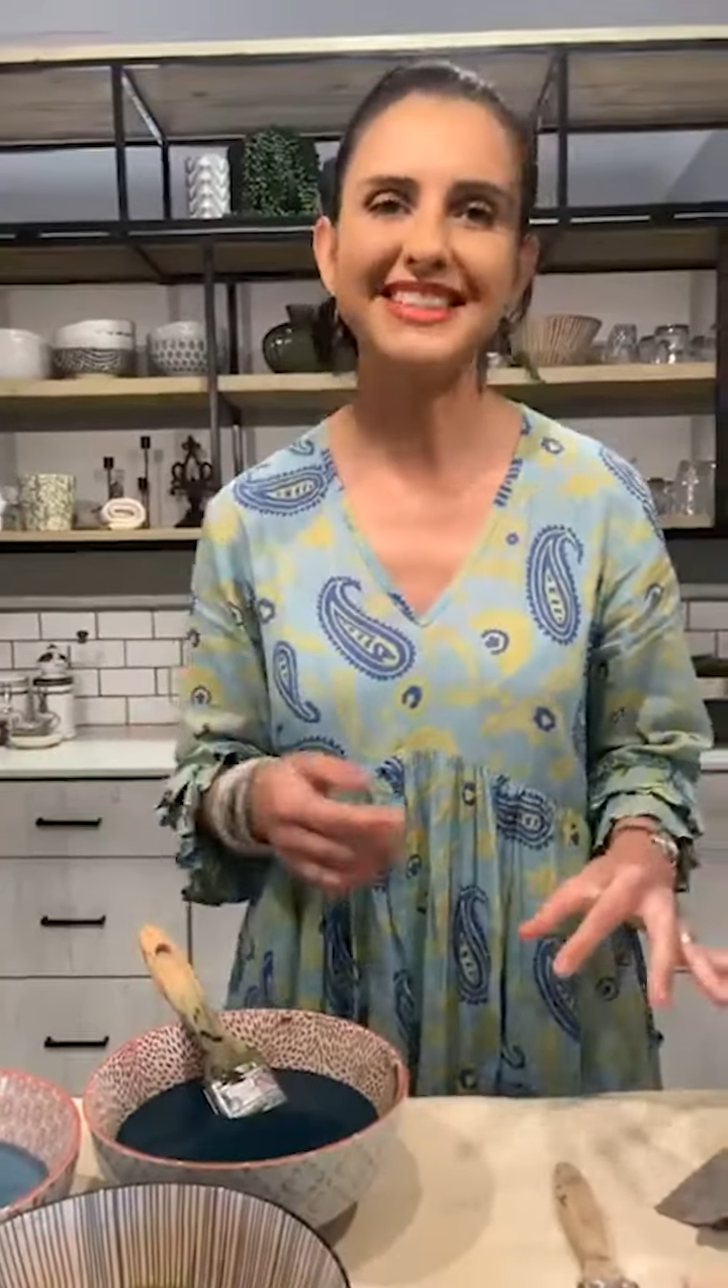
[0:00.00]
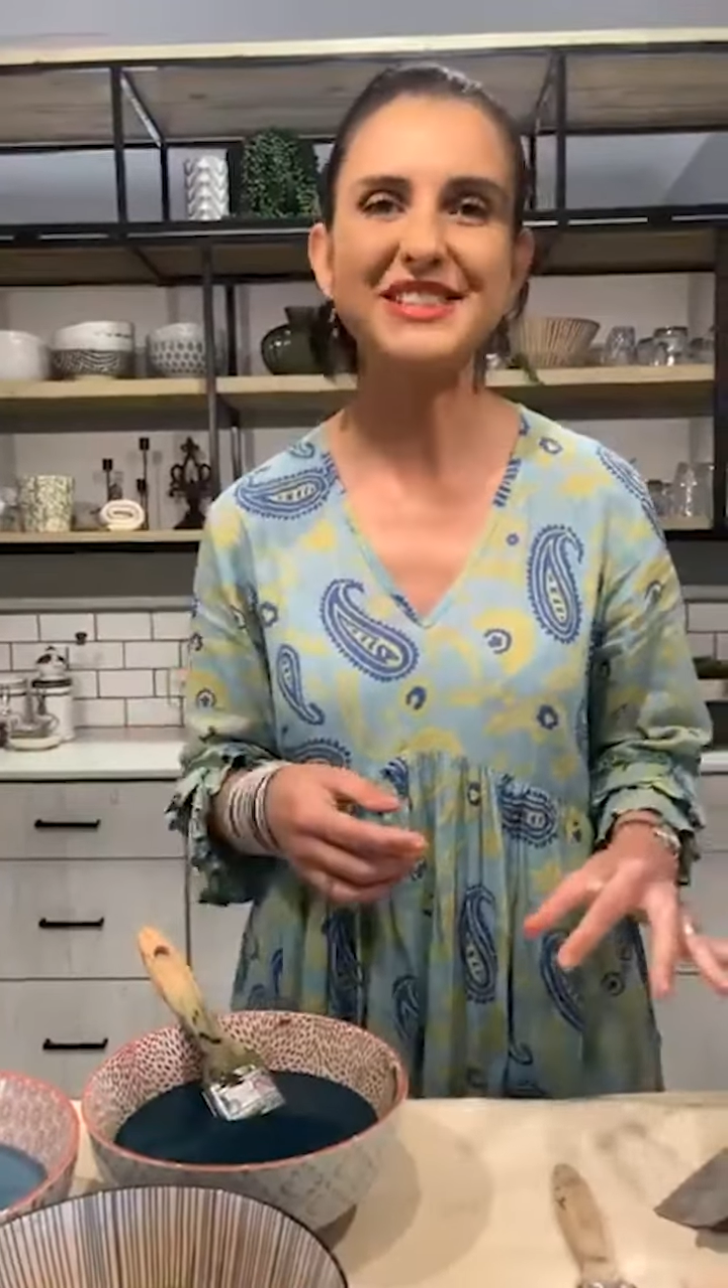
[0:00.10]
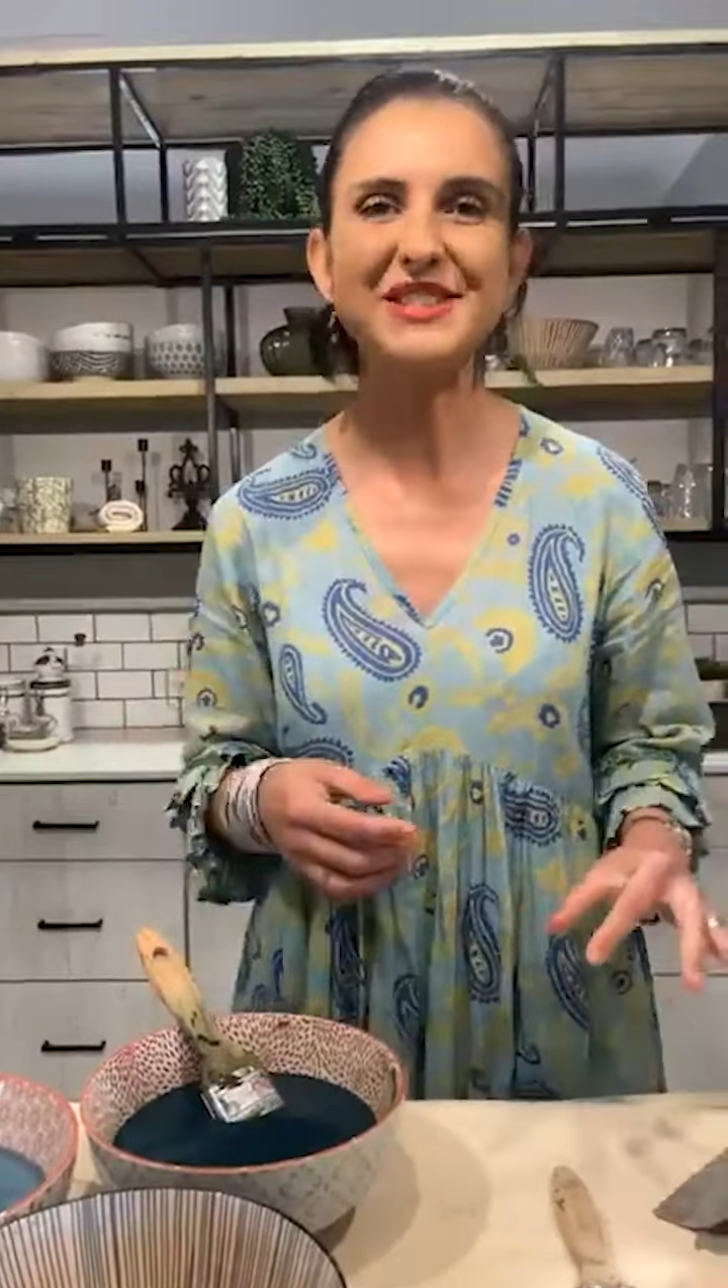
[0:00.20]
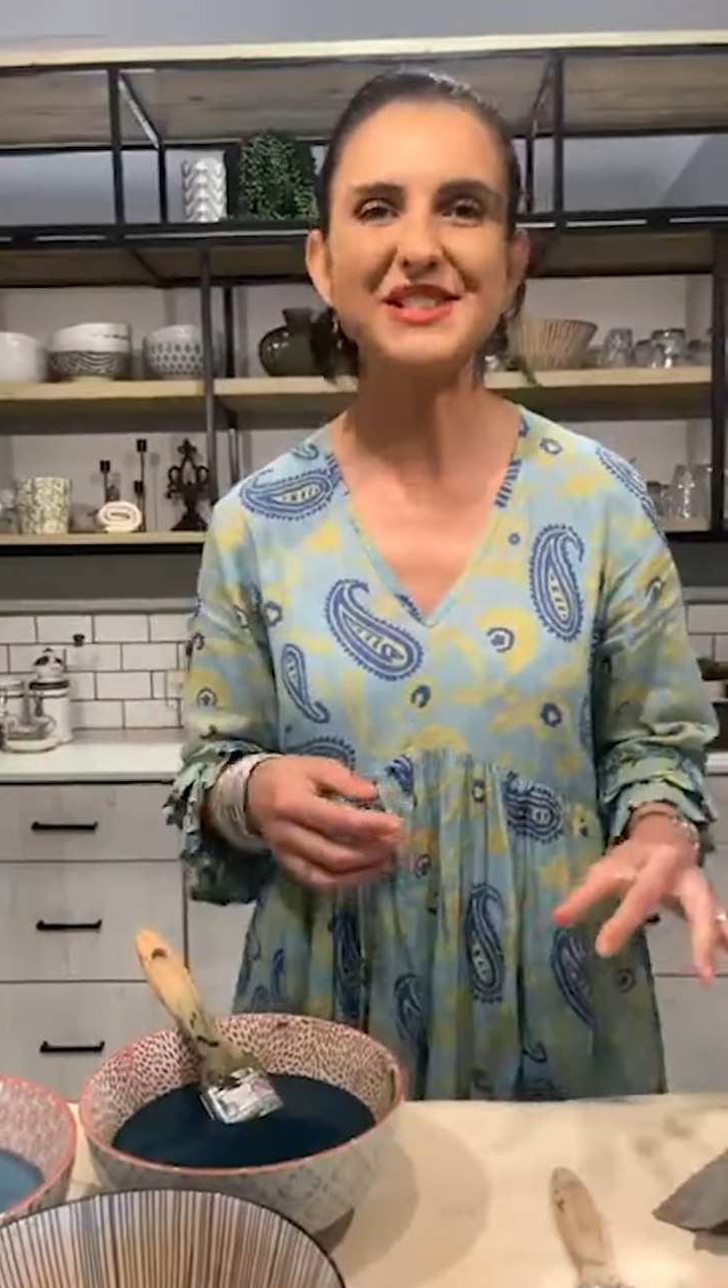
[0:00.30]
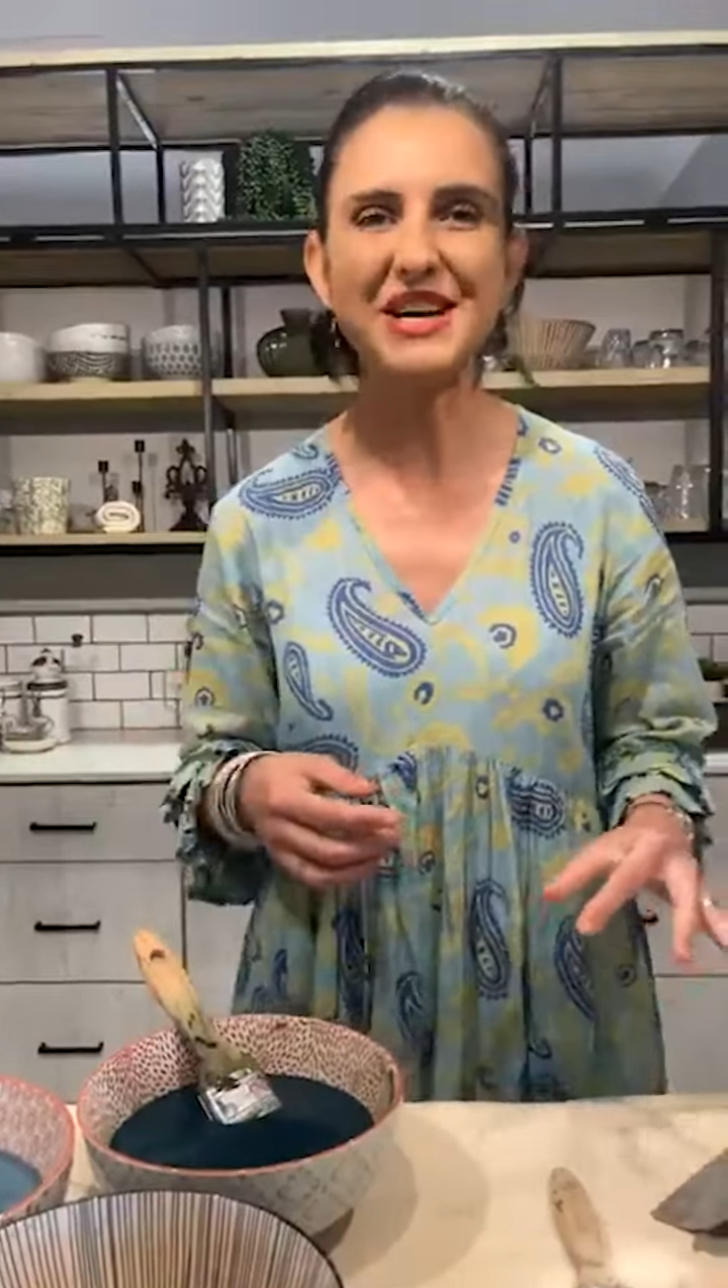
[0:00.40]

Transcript: in